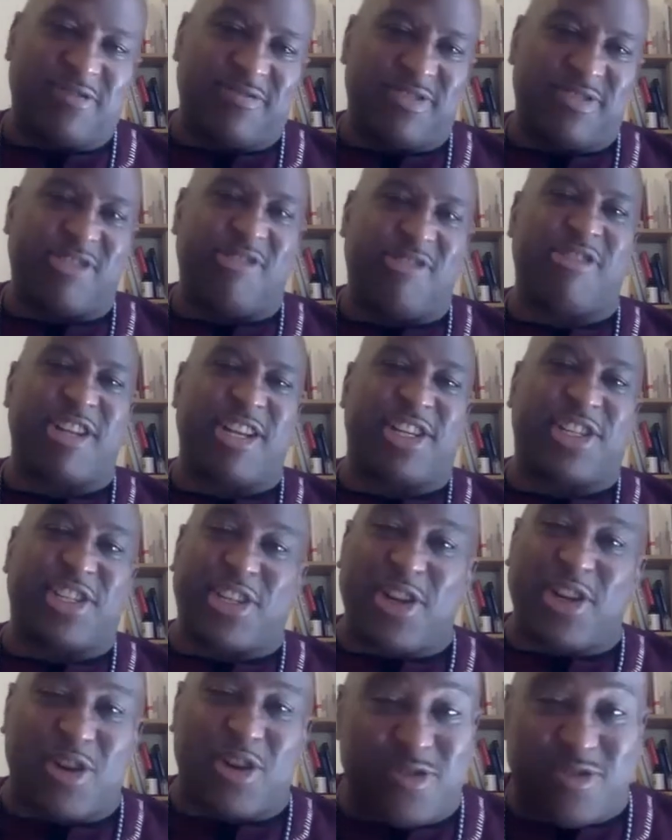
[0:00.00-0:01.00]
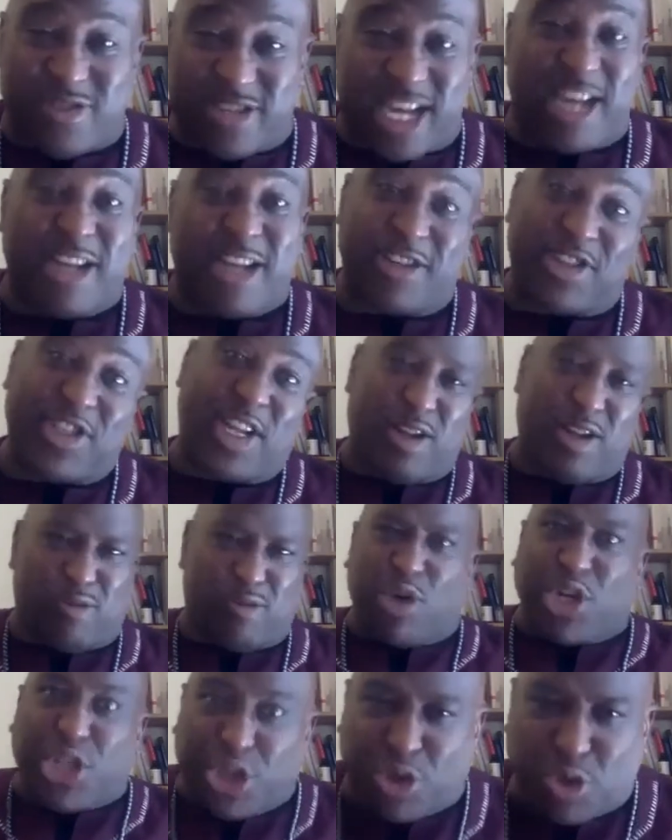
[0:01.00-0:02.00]
30 years ago, I would have said,
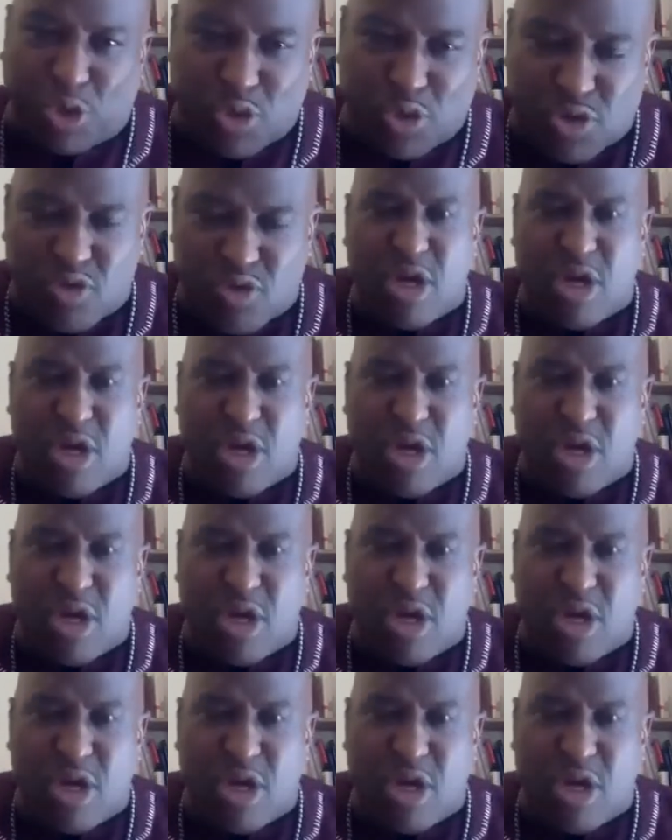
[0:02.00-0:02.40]
what's Google?